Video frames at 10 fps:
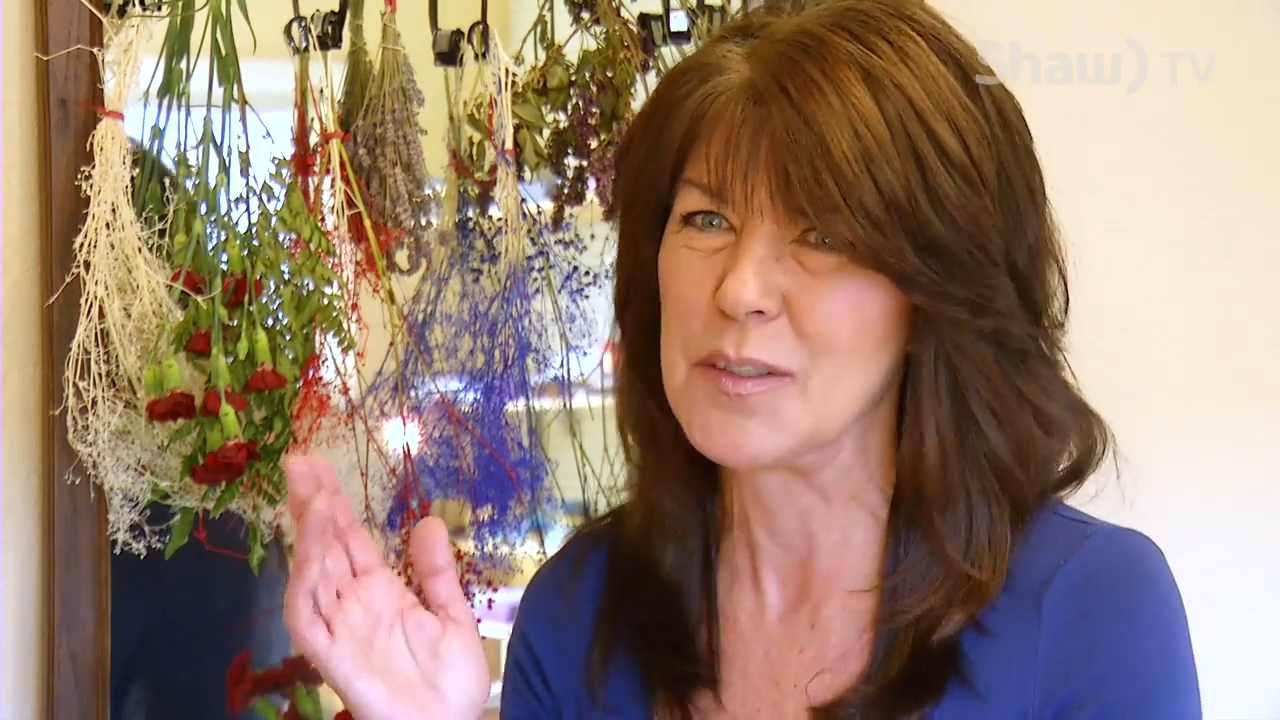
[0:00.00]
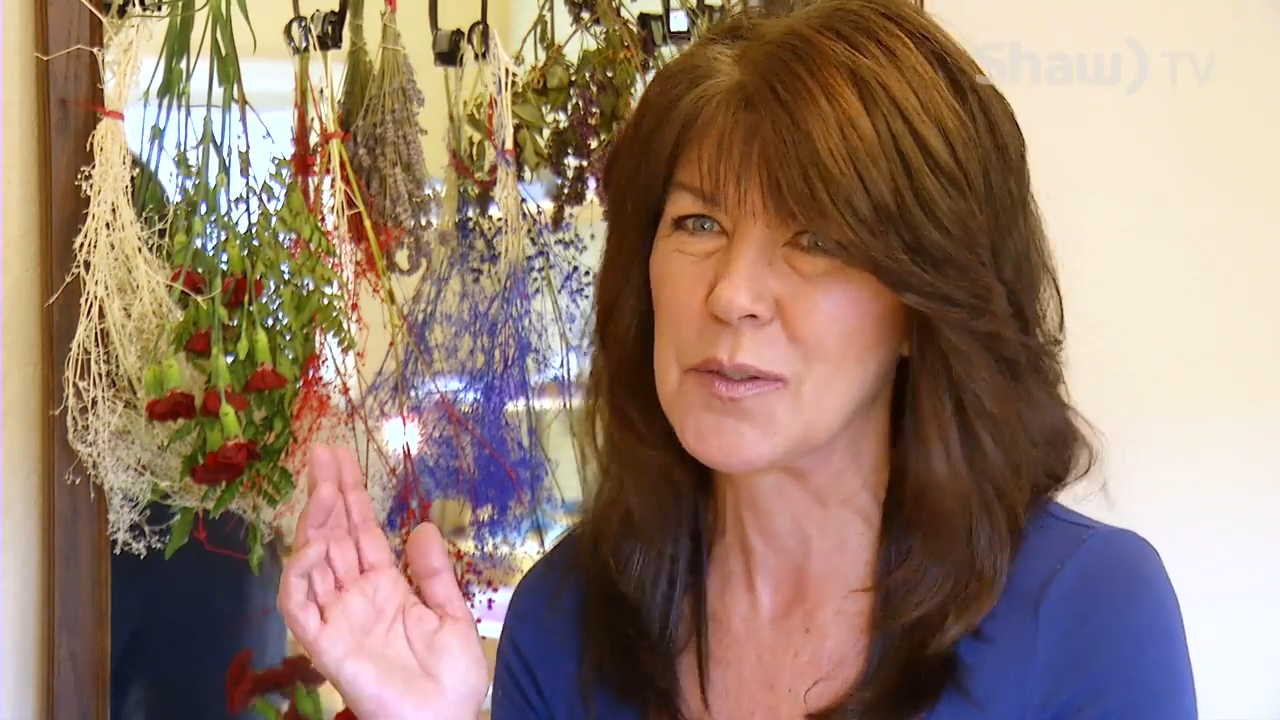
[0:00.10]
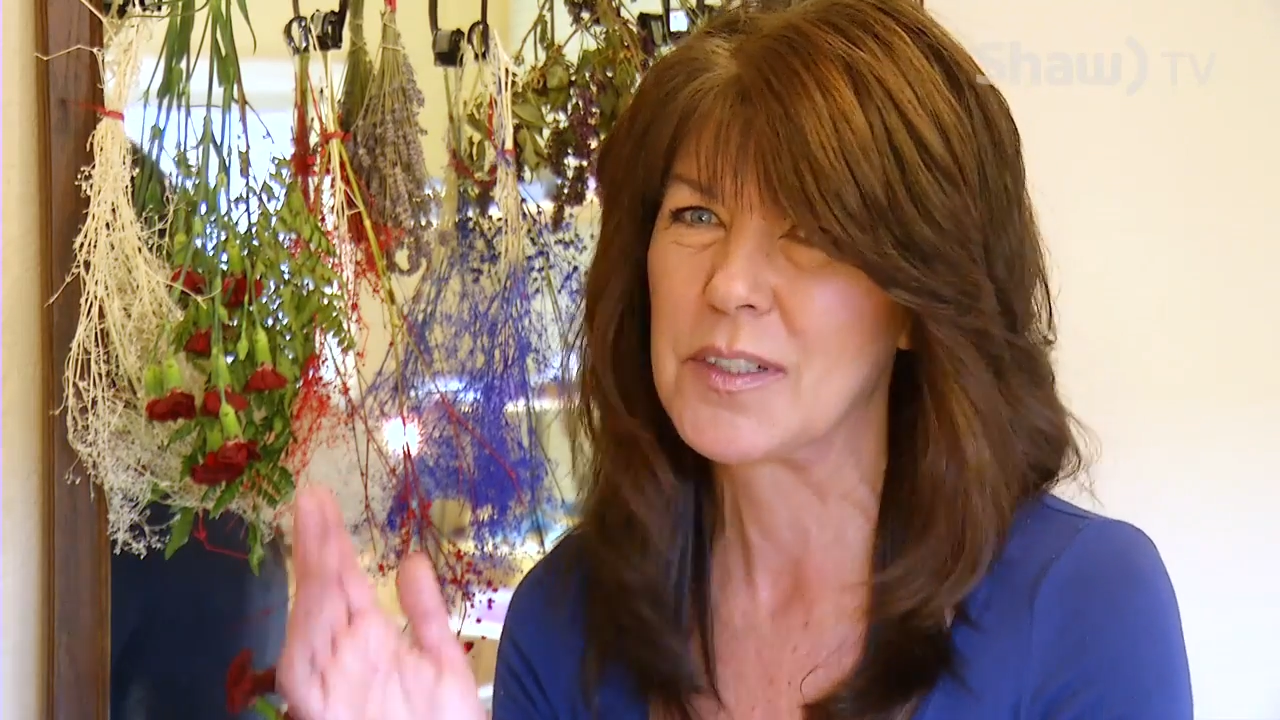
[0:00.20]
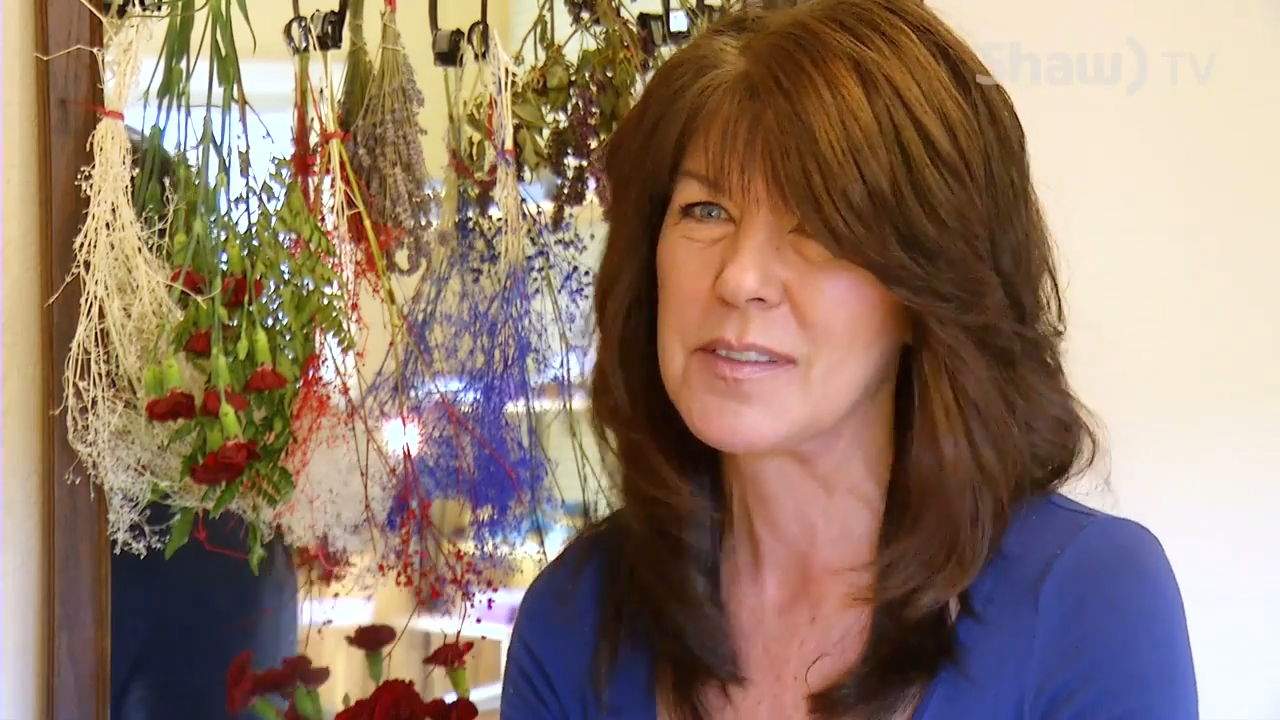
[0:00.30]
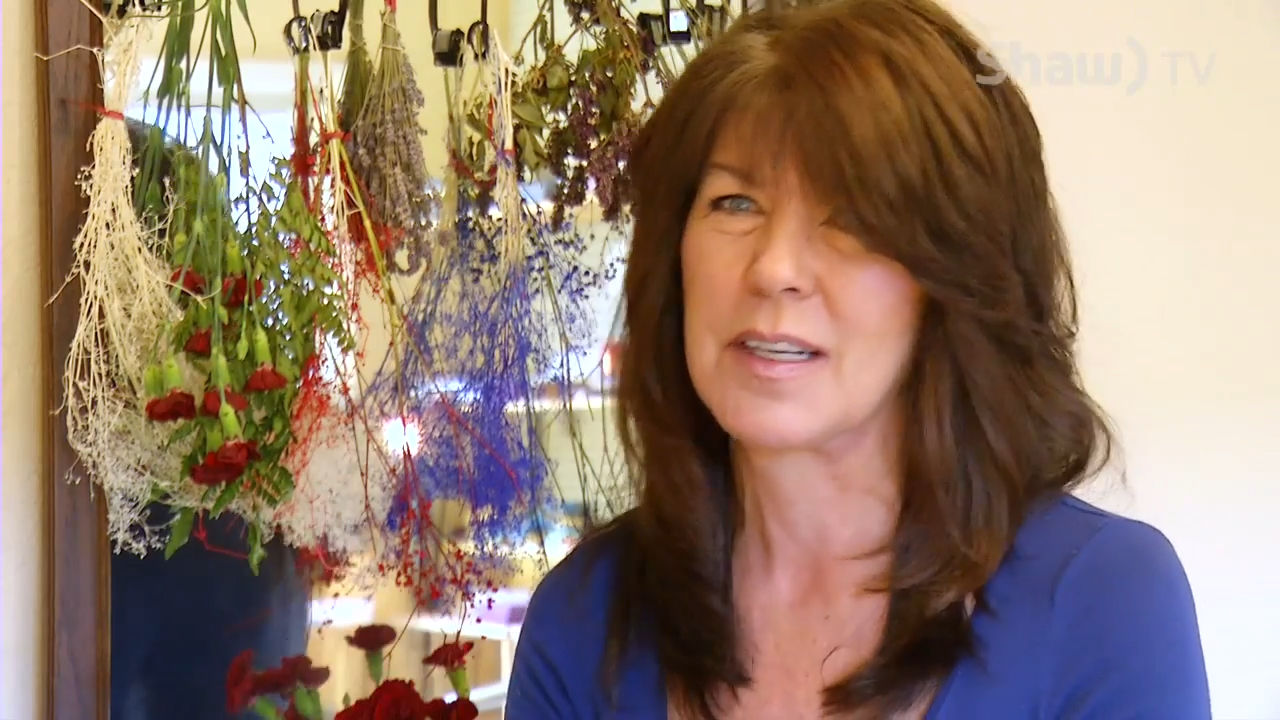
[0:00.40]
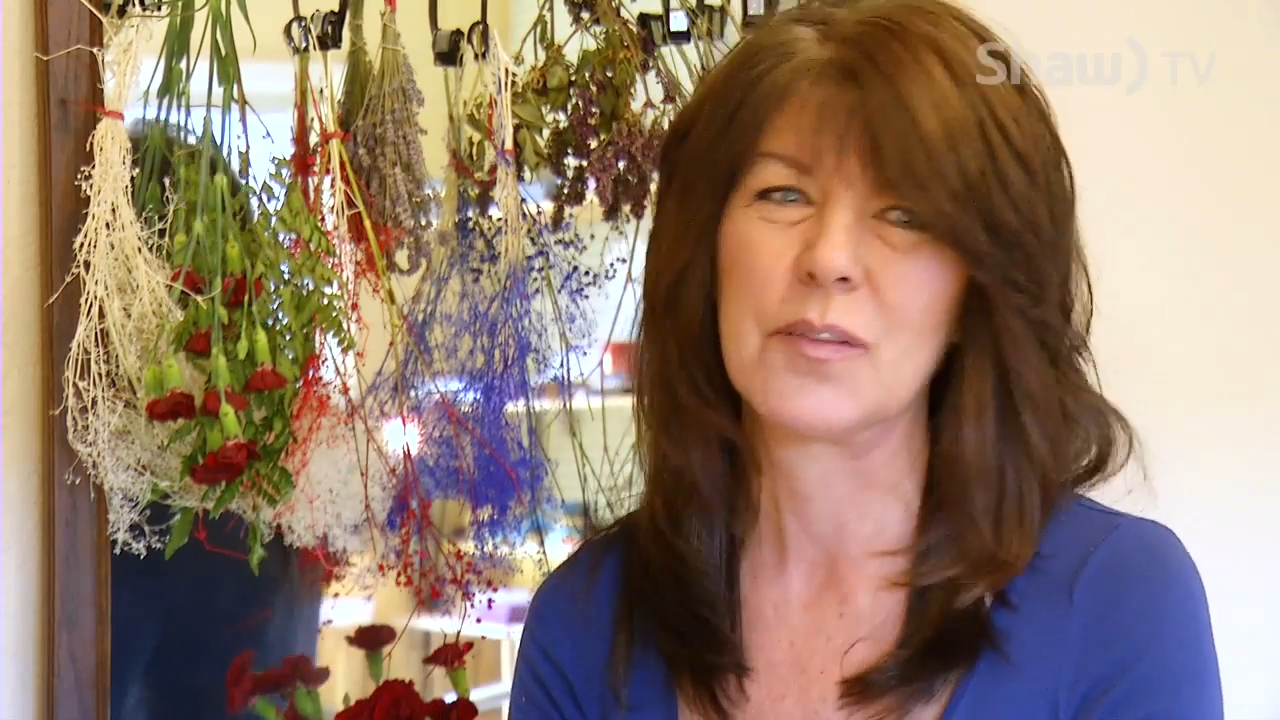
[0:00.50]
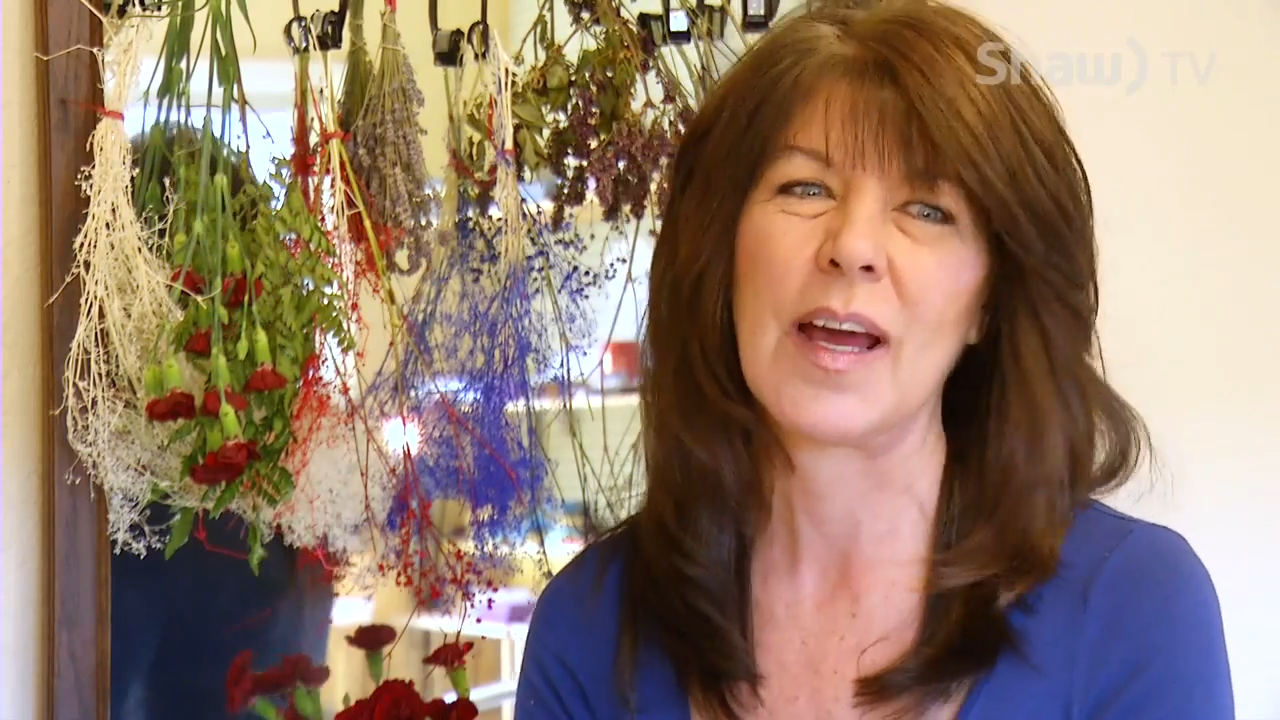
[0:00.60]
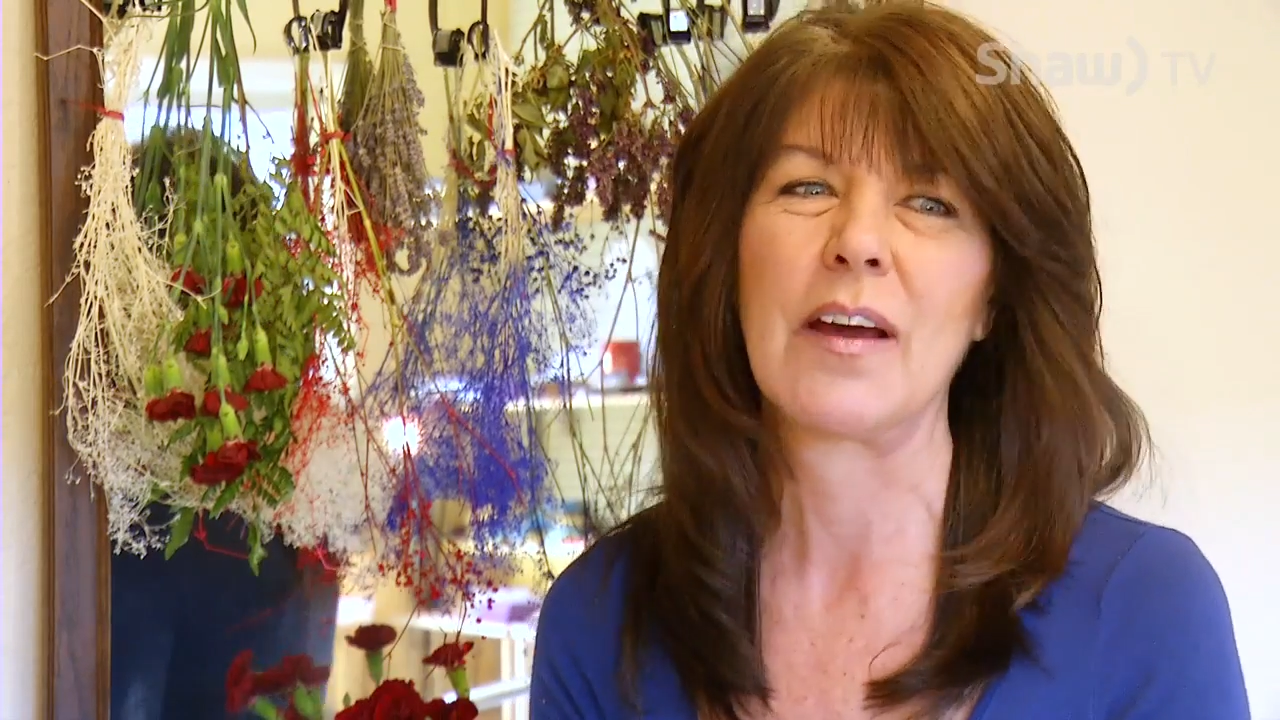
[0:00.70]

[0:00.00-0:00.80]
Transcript: the orders out,